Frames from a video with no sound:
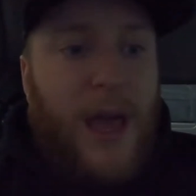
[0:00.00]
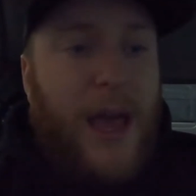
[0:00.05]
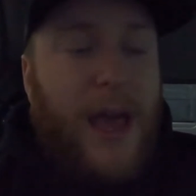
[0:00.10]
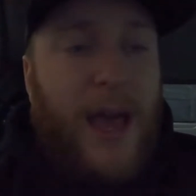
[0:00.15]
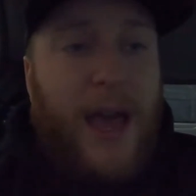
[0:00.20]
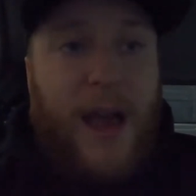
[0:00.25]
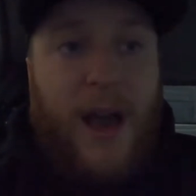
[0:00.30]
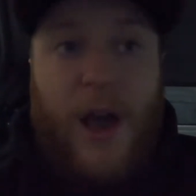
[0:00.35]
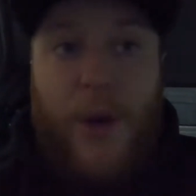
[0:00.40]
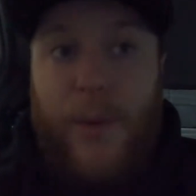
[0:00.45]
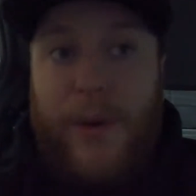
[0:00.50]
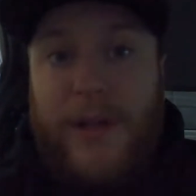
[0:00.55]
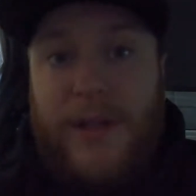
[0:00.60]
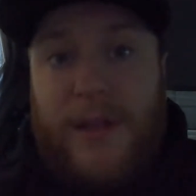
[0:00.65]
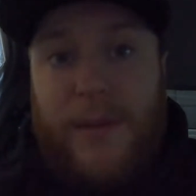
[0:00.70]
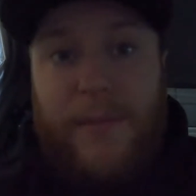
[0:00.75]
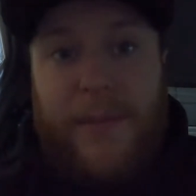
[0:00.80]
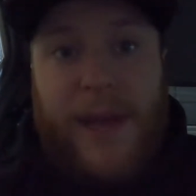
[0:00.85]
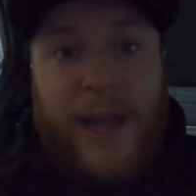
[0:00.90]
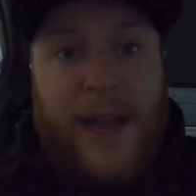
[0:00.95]
I will
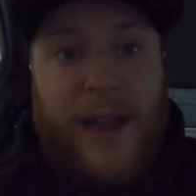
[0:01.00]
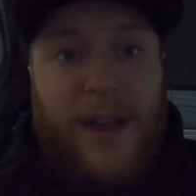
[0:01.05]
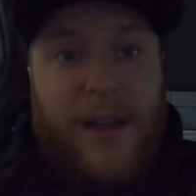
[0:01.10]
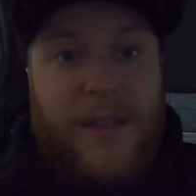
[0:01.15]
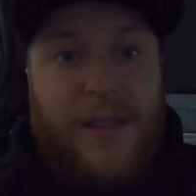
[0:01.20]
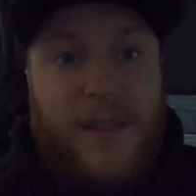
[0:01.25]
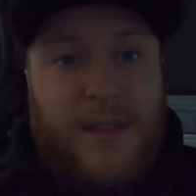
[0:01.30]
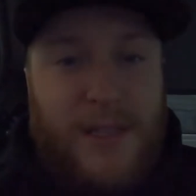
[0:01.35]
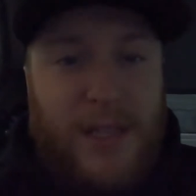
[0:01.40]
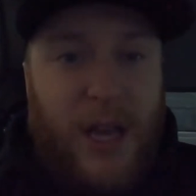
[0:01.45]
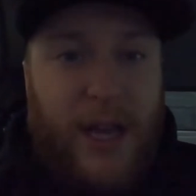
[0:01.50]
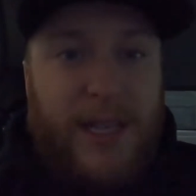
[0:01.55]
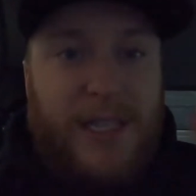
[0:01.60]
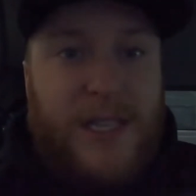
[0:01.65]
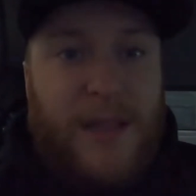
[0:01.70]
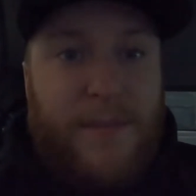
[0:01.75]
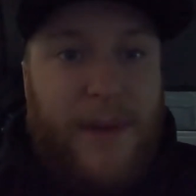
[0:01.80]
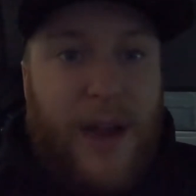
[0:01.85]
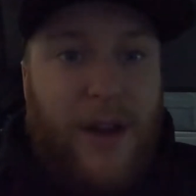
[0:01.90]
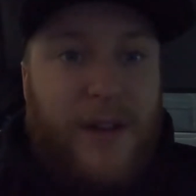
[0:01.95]
compare the size
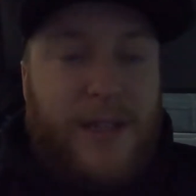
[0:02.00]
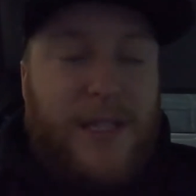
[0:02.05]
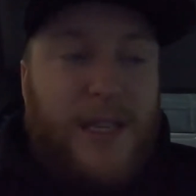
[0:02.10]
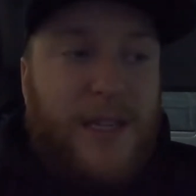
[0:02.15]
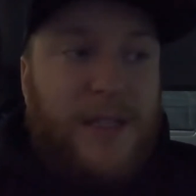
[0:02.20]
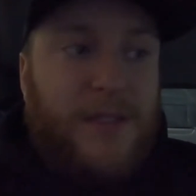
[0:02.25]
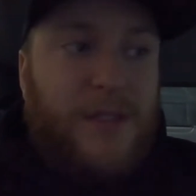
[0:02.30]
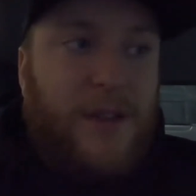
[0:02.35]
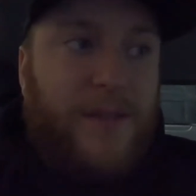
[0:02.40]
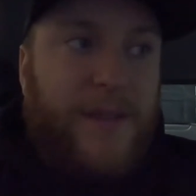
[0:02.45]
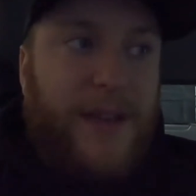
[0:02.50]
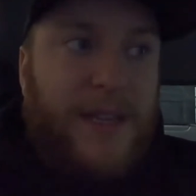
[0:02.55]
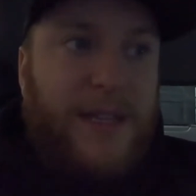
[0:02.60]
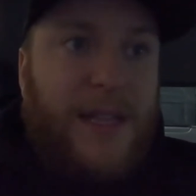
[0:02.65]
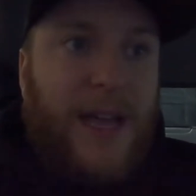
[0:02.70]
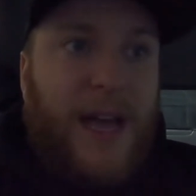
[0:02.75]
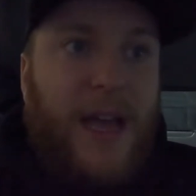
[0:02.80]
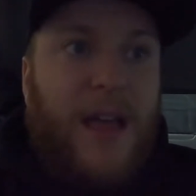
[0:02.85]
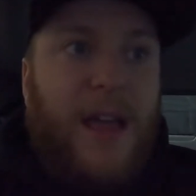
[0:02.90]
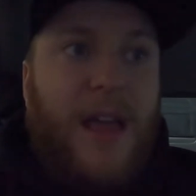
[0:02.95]
comparison and stuff like
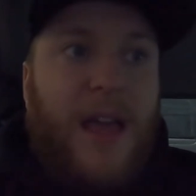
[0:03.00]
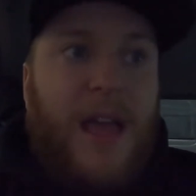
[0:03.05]
that,